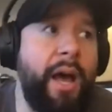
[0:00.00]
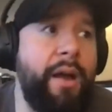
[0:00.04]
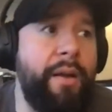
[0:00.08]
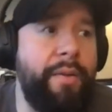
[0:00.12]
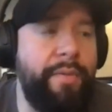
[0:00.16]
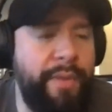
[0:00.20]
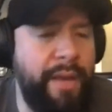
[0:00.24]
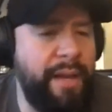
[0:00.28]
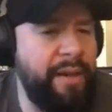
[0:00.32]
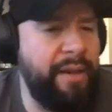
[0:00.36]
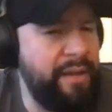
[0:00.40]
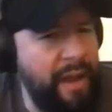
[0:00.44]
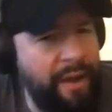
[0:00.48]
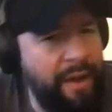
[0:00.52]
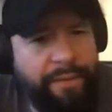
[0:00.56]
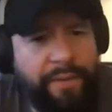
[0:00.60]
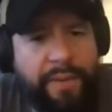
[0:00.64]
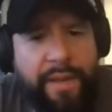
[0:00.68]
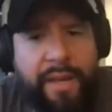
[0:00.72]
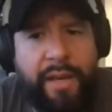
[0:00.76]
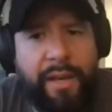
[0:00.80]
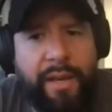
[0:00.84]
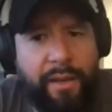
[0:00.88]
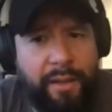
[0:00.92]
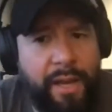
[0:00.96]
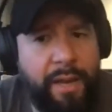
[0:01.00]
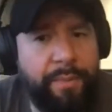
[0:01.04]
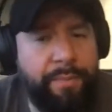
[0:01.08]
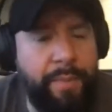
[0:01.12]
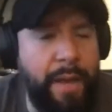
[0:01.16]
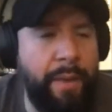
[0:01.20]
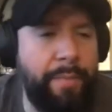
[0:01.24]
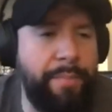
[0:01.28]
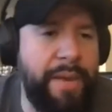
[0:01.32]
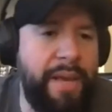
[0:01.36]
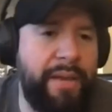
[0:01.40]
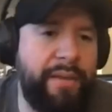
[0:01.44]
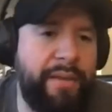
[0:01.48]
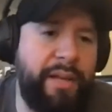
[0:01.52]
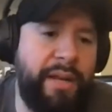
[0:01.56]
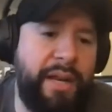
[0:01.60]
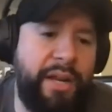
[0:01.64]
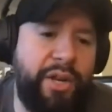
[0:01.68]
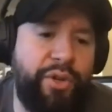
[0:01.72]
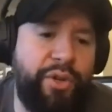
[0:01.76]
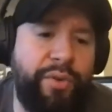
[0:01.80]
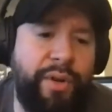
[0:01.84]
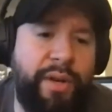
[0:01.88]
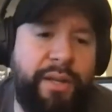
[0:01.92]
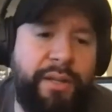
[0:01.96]
They definitely, it piques an
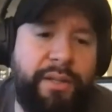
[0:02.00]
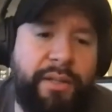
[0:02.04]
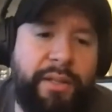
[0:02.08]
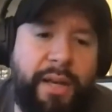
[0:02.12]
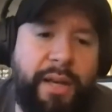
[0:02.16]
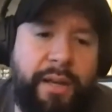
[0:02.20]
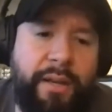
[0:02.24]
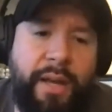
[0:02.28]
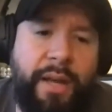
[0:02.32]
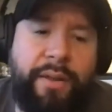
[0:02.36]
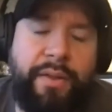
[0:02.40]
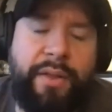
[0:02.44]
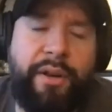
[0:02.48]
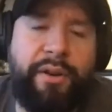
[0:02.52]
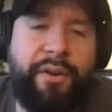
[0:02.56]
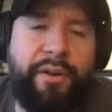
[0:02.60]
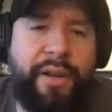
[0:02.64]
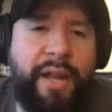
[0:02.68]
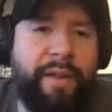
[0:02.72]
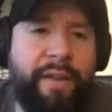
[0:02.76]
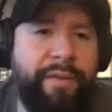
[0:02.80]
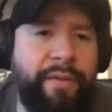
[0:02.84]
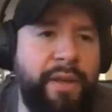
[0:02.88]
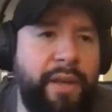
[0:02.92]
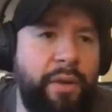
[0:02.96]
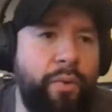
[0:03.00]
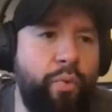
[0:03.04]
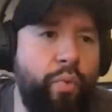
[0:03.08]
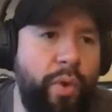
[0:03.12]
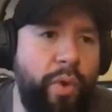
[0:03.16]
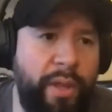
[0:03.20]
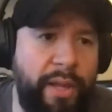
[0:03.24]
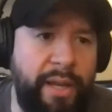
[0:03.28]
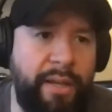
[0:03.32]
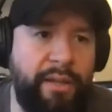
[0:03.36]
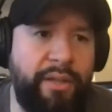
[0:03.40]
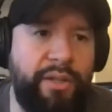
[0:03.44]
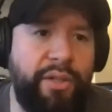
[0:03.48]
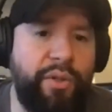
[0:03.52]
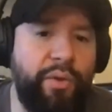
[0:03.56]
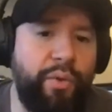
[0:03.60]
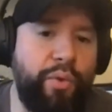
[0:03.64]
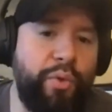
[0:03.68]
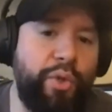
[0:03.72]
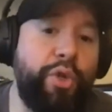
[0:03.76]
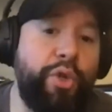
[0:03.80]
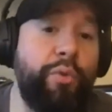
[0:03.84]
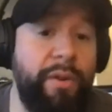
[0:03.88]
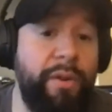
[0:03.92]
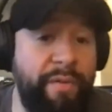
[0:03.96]
interest, and they're definitely willing
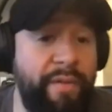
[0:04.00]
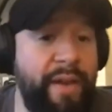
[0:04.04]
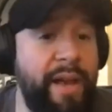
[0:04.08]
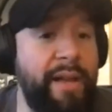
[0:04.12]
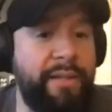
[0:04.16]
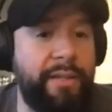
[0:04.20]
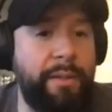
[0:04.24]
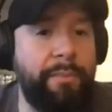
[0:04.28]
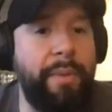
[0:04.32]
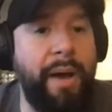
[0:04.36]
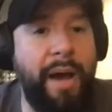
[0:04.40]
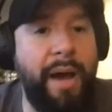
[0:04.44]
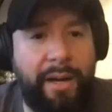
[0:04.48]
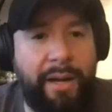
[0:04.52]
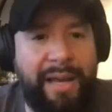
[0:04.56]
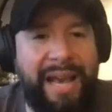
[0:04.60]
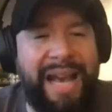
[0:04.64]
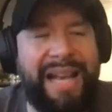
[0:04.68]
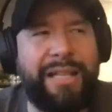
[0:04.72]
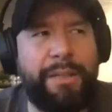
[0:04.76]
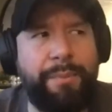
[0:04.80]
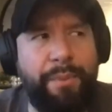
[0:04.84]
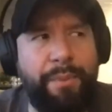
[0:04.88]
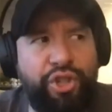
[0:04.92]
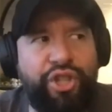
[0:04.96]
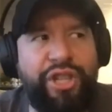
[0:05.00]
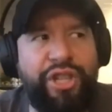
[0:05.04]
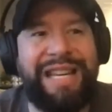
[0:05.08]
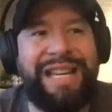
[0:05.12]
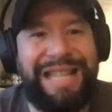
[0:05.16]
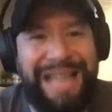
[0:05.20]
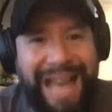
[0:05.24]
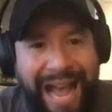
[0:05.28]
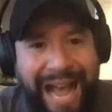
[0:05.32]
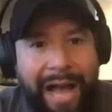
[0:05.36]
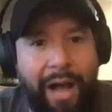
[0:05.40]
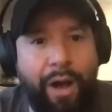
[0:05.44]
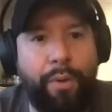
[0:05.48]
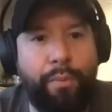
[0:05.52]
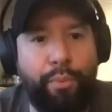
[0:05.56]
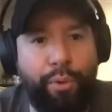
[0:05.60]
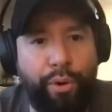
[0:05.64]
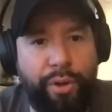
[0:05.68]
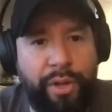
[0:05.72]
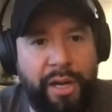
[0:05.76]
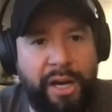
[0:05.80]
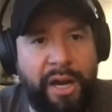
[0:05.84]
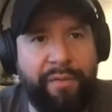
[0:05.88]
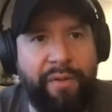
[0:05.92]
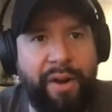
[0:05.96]
to invest in podcasts, especially now
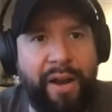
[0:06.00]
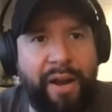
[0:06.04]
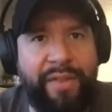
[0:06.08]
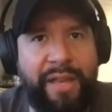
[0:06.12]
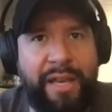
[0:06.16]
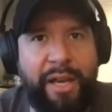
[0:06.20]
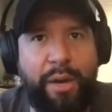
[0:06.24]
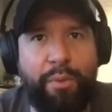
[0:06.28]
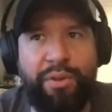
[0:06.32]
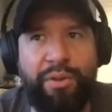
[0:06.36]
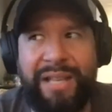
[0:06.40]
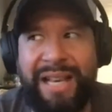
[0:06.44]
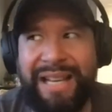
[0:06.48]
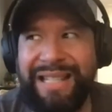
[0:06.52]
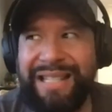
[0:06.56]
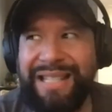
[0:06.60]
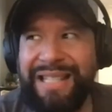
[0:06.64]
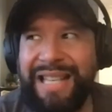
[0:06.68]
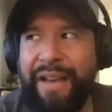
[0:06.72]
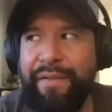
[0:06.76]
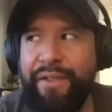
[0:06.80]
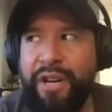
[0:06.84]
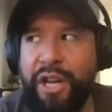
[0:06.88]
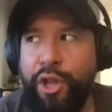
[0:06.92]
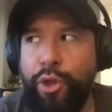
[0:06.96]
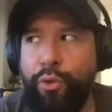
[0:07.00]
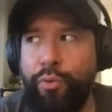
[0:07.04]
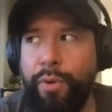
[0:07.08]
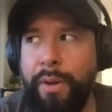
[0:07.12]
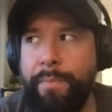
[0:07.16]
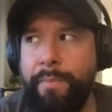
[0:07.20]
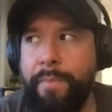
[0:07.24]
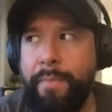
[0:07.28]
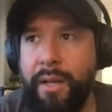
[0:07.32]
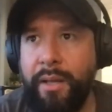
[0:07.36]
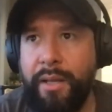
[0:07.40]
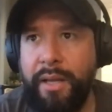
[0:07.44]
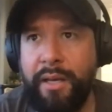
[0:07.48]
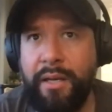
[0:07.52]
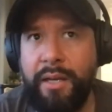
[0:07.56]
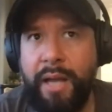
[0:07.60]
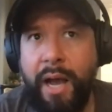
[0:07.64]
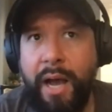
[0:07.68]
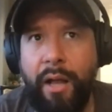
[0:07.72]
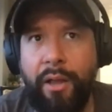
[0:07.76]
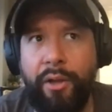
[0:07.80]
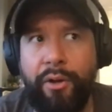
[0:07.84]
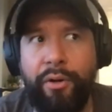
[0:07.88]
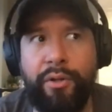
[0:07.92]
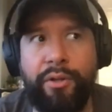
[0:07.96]
more than ever. I think it was like $73 million
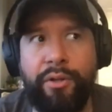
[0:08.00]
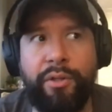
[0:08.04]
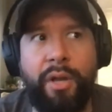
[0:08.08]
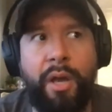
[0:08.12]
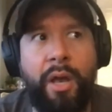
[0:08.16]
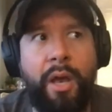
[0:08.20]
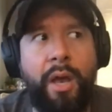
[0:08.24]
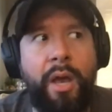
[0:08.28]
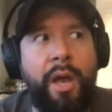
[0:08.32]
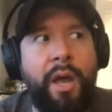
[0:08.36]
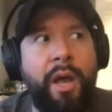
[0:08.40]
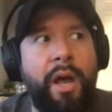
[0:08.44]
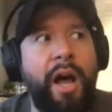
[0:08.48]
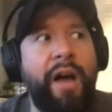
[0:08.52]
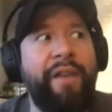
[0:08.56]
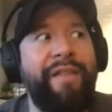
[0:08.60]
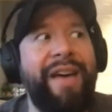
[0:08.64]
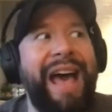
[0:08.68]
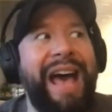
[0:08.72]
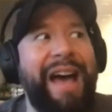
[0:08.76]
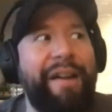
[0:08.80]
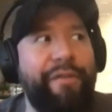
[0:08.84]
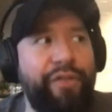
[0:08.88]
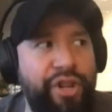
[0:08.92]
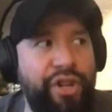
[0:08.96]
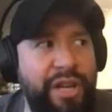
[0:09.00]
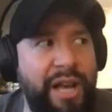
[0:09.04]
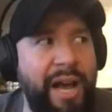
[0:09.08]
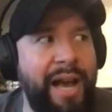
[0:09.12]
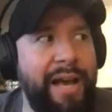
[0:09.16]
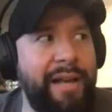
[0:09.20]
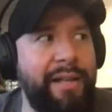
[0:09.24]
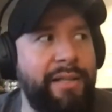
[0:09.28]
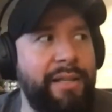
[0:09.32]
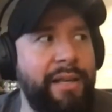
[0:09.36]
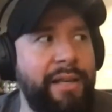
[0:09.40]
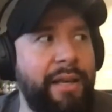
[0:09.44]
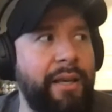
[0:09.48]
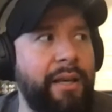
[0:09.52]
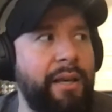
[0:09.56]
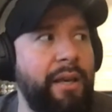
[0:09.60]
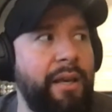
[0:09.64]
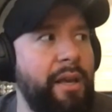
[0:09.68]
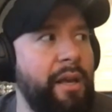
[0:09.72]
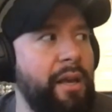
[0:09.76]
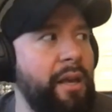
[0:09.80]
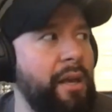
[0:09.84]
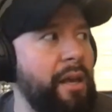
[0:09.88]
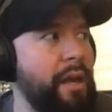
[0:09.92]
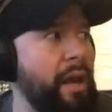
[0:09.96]
of advertising
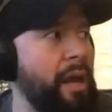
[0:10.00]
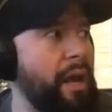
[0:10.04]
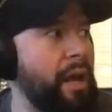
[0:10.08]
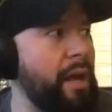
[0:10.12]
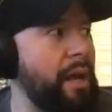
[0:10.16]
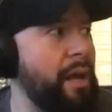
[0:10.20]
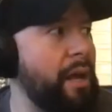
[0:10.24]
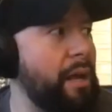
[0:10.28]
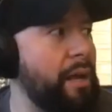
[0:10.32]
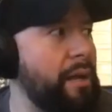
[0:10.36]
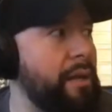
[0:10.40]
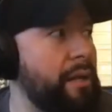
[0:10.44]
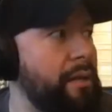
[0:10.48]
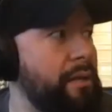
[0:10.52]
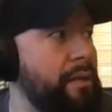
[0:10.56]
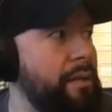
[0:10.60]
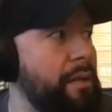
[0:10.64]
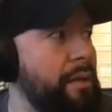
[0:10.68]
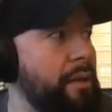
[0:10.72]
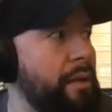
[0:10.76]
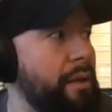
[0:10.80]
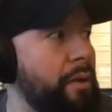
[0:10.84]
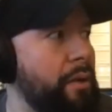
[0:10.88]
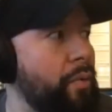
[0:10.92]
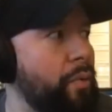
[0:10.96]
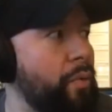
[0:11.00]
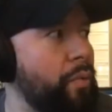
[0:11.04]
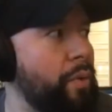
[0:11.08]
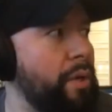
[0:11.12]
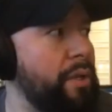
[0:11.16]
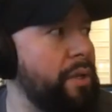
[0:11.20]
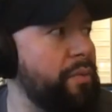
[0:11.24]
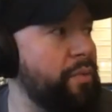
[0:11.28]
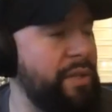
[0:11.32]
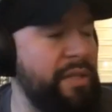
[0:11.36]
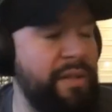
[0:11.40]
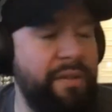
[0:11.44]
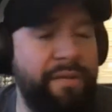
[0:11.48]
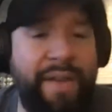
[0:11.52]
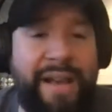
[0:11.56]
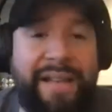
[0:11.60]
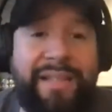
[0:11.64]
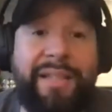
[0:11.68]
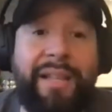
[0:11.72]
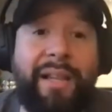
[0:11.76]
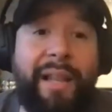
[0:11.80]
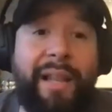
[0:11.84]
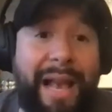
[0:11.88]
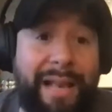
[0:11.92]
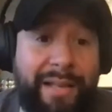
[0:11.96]
was
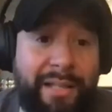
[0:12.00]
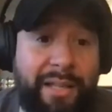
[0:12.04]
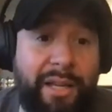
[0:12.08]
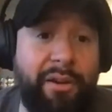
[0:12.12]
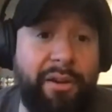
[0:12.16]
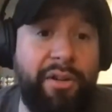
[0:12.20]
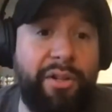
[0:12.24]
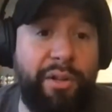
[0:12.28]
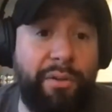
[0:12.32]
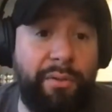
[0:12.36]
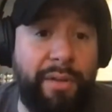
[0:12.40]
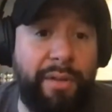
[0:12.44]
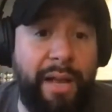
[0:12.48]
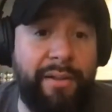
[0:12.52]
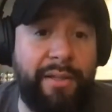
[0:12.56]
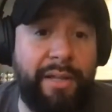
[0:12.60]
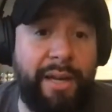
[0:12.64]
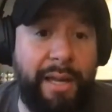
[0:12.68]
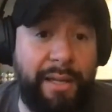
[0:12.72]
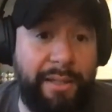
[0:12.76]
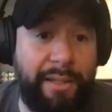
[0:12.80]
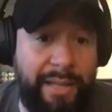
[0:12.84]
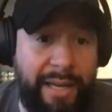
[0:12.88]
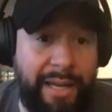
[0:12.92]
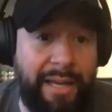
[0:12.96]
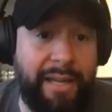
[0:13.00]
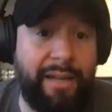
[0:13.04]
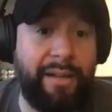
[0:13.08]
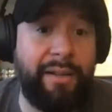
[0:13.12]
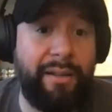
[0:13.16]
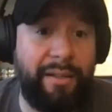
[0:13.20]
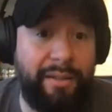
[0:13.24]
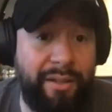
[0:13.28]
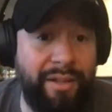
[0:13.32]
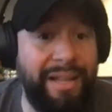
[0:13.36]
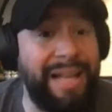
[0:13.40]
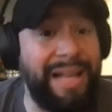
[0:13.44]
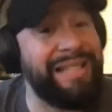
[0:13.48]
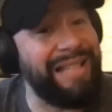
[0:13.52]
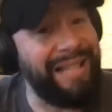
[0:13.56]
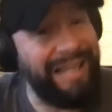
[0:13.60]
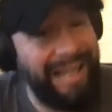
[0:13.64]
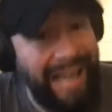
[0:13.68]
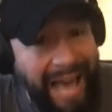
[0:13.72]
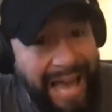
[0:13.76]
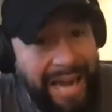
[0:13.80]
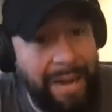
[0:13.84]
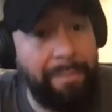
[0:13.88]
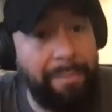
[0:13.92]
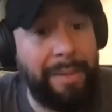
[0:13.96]
invested last year in 2018. So that's a
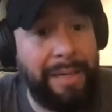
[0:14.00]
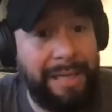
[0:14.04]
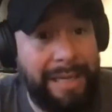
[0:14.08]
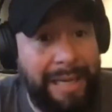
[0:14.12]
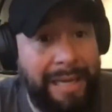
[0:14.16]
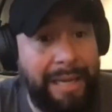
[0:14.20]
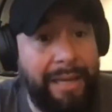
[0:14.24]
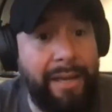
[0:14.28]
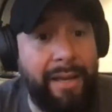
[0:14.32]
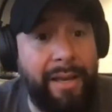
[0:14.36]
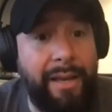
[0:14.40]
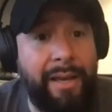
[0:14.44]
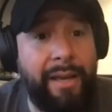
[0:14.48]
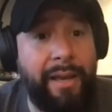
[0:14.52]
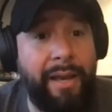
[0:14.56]
lot of money.